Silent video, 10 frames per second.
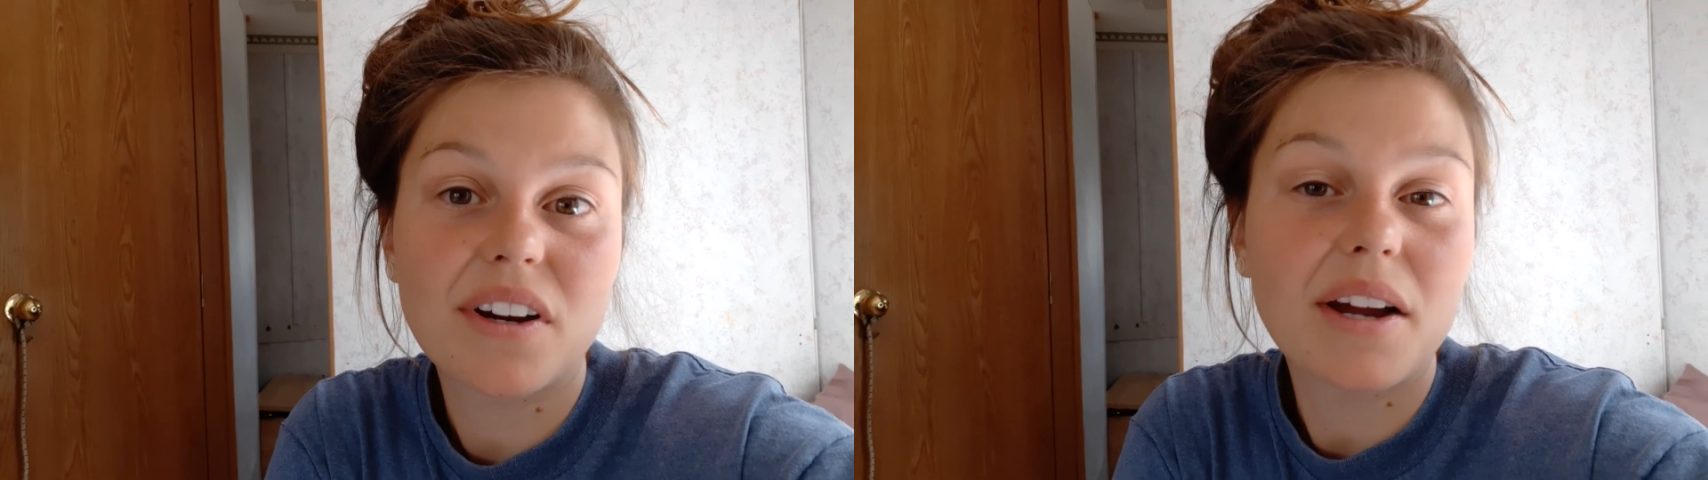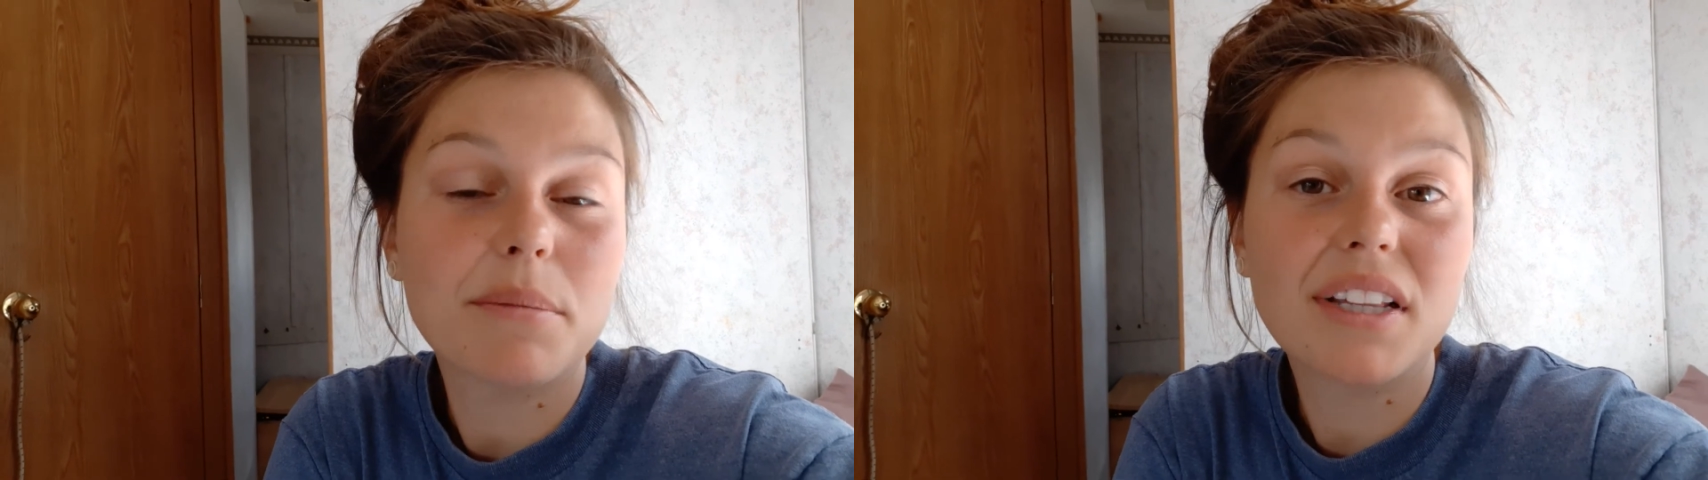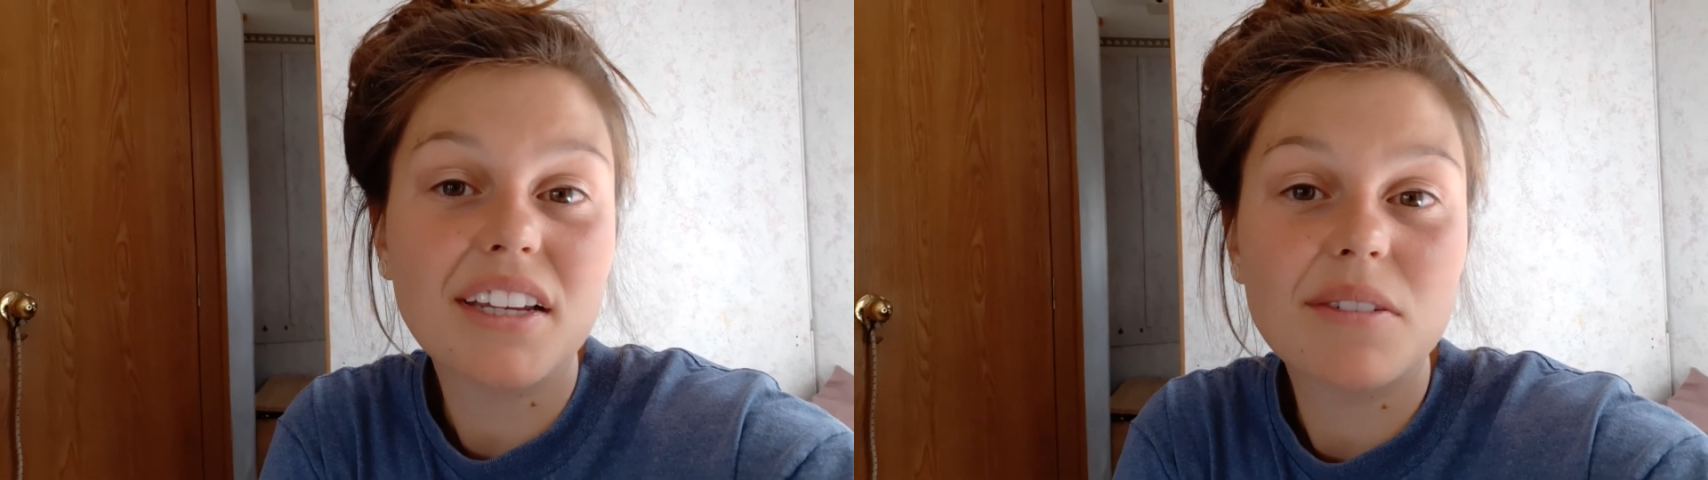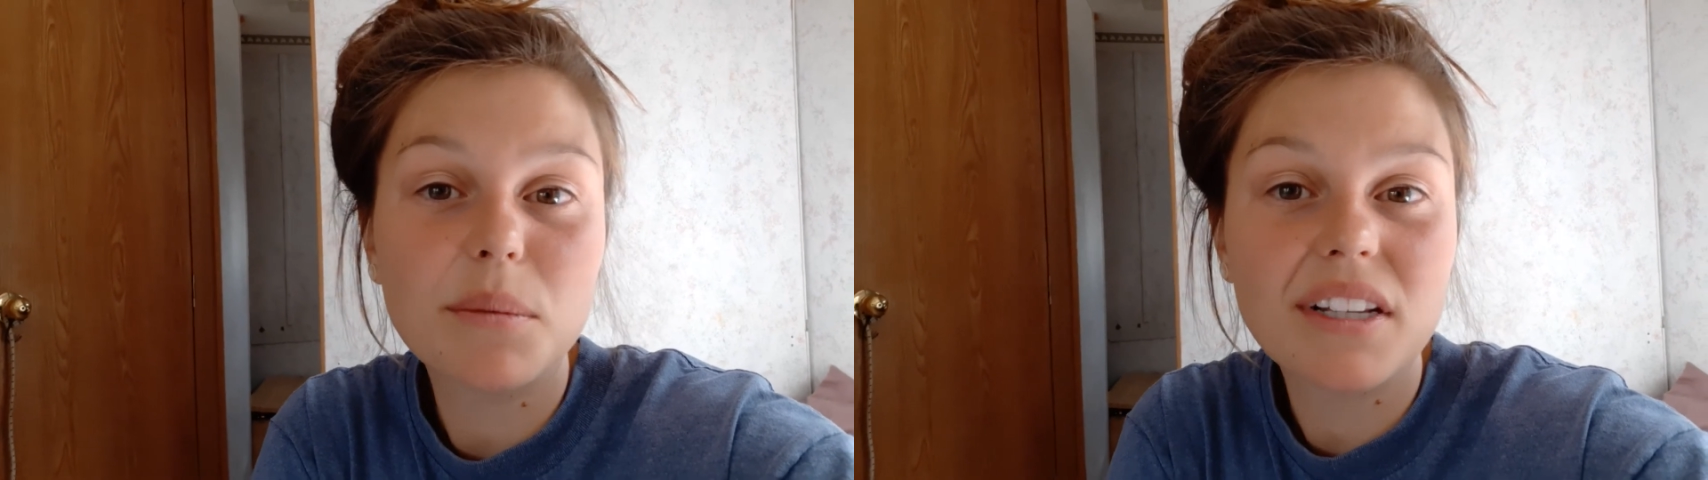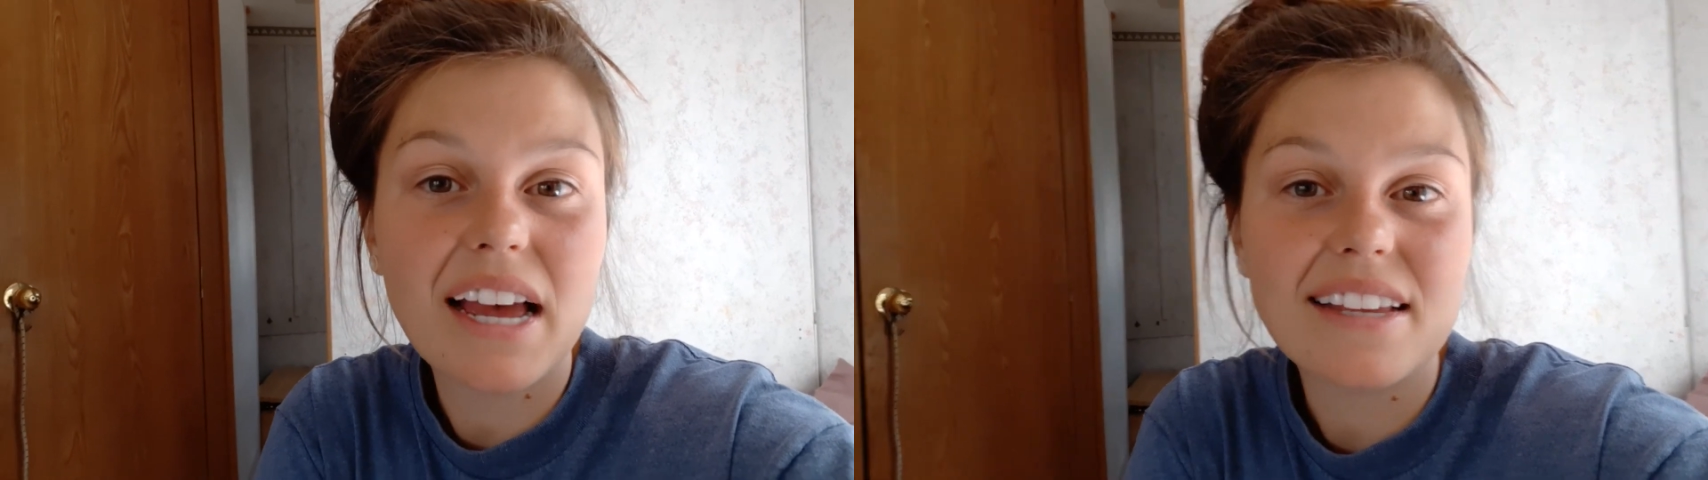
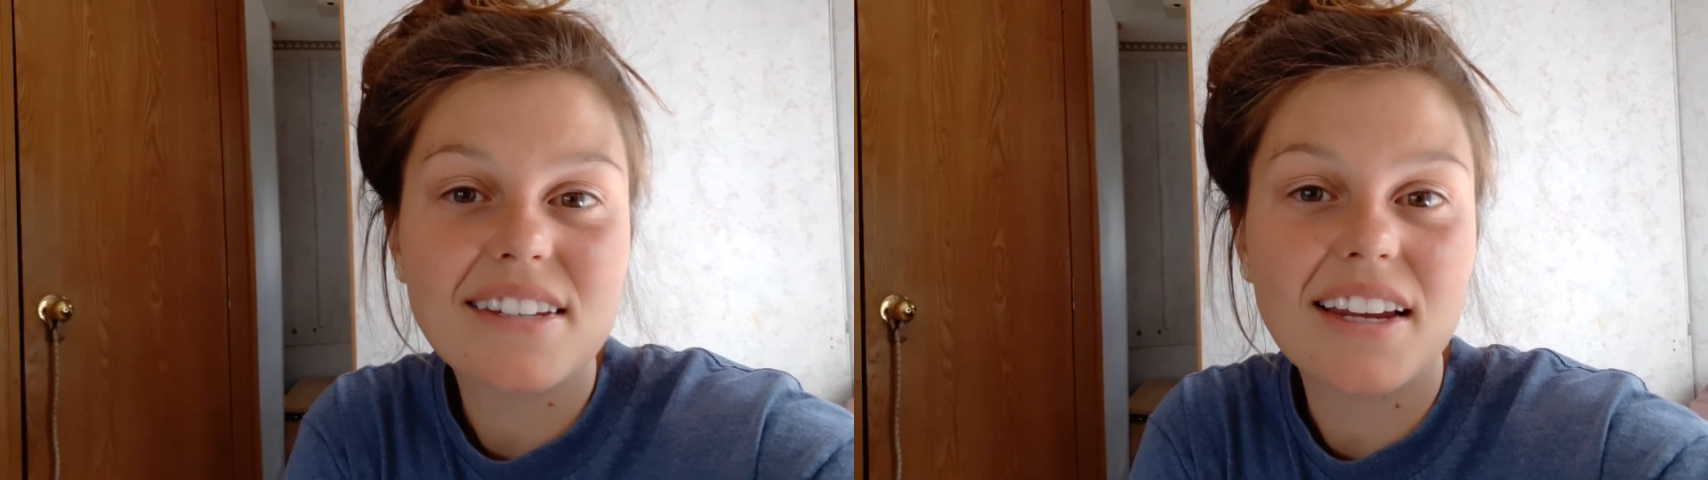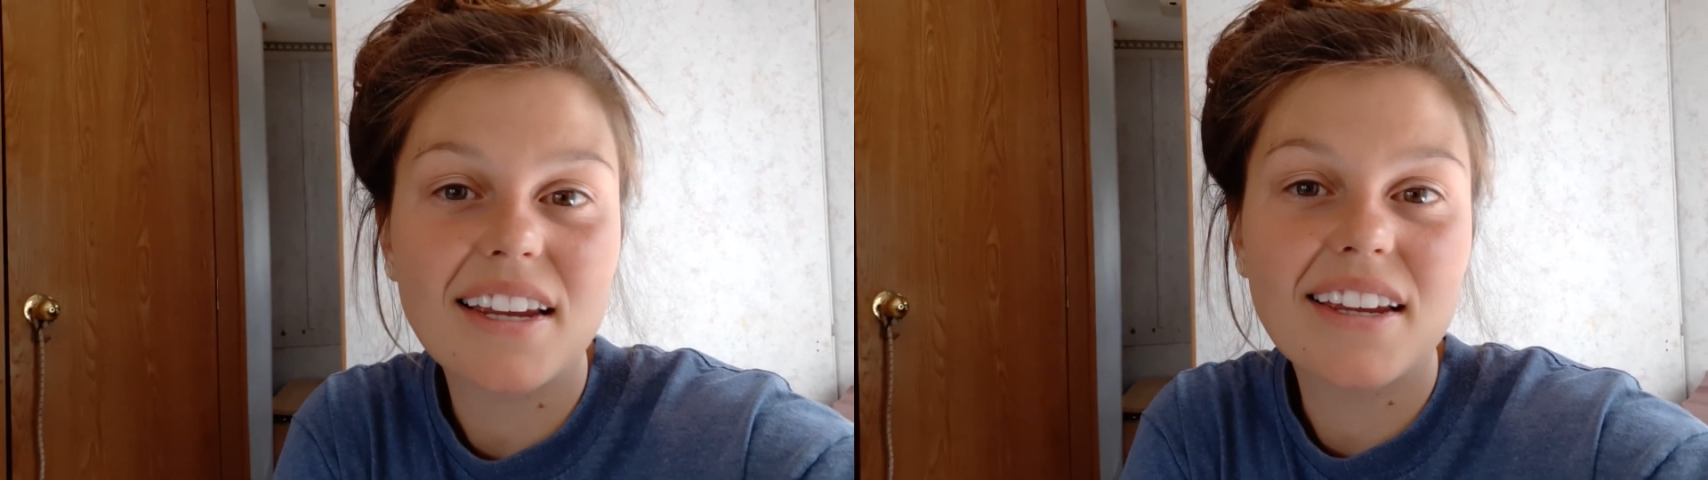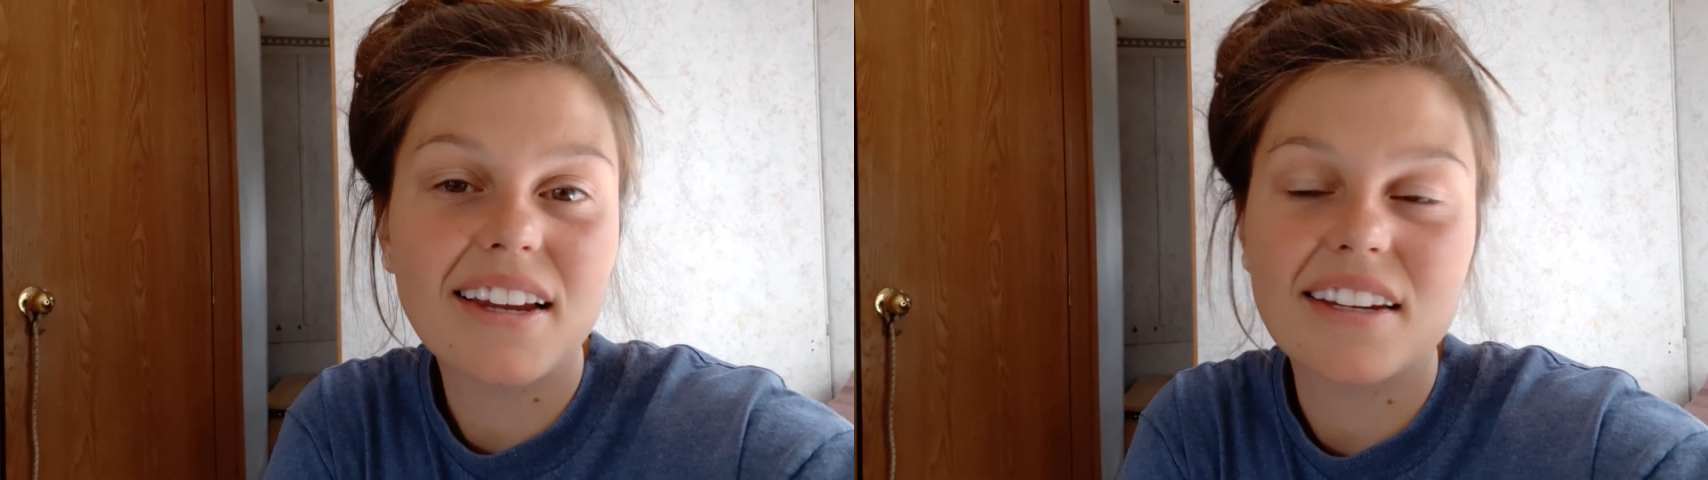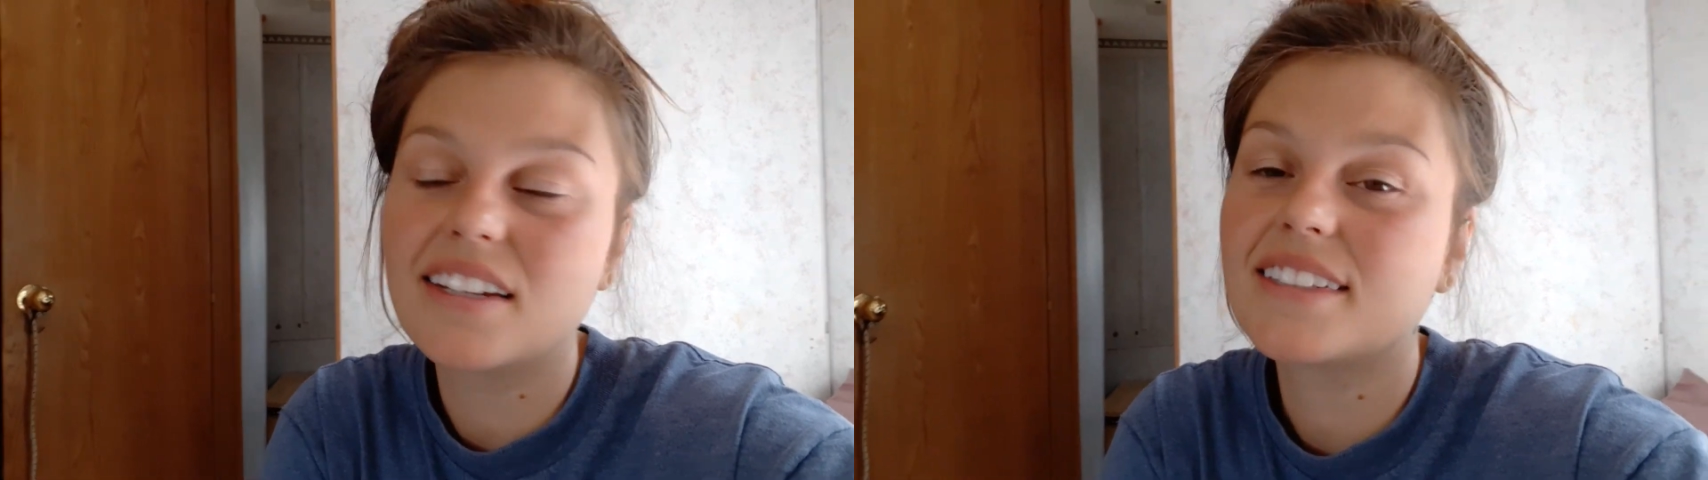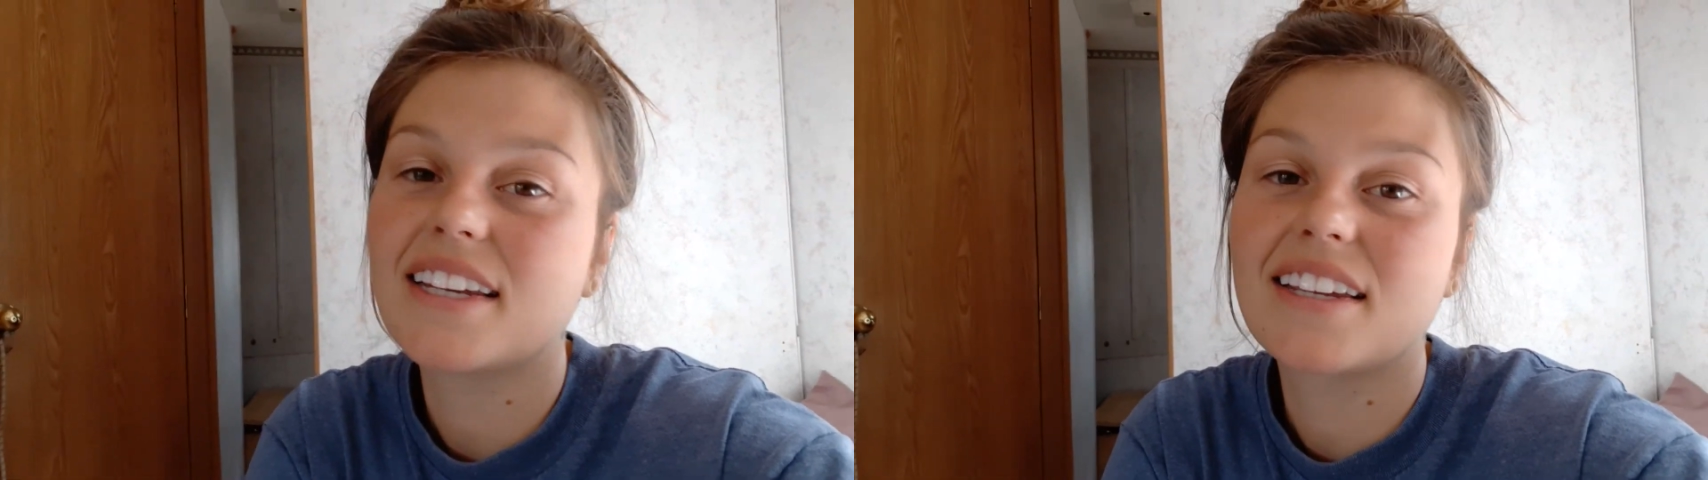unbelievable last night. I
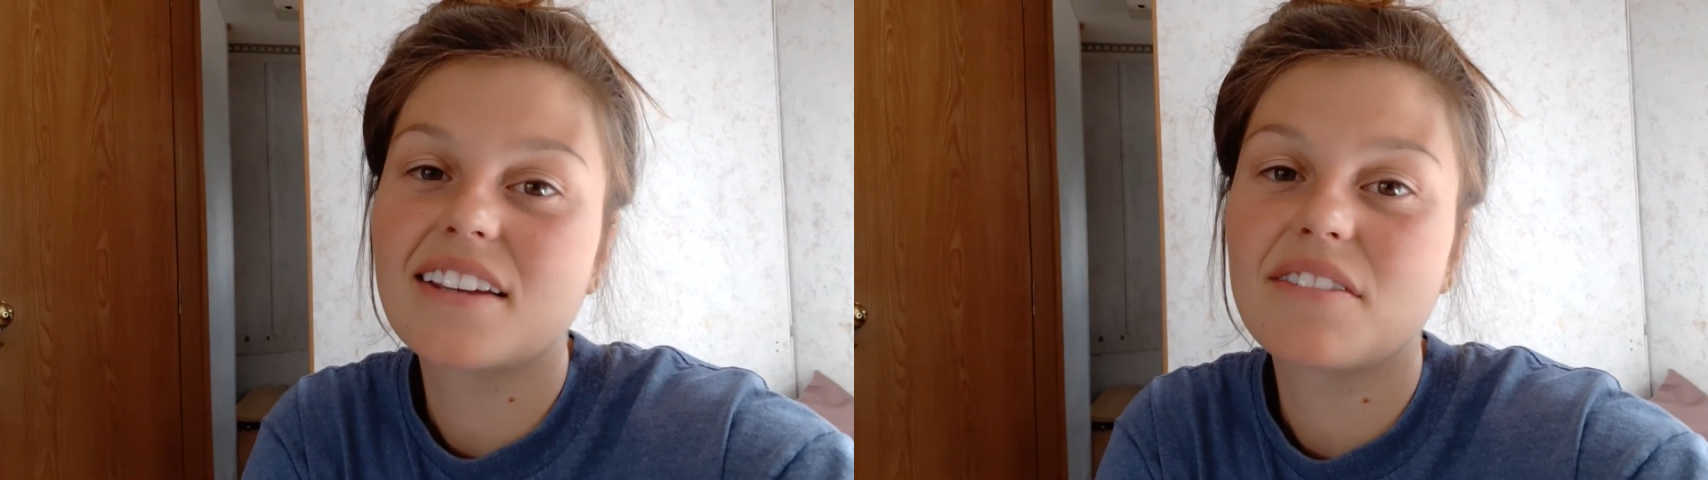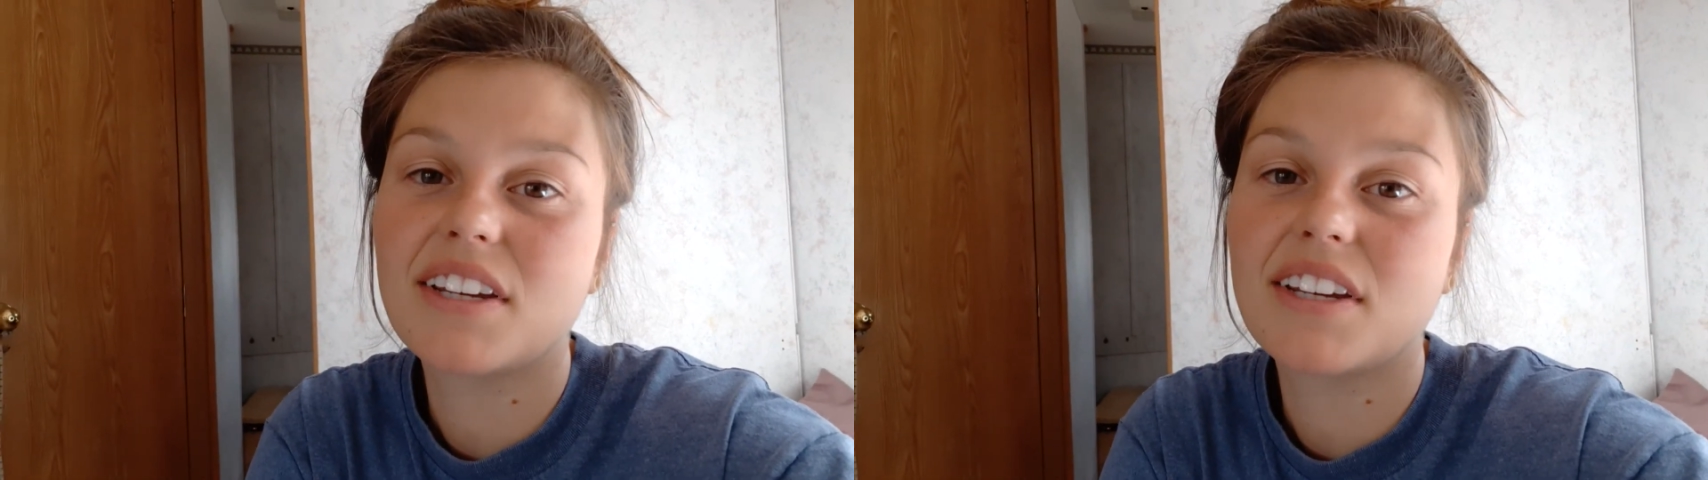didn't take a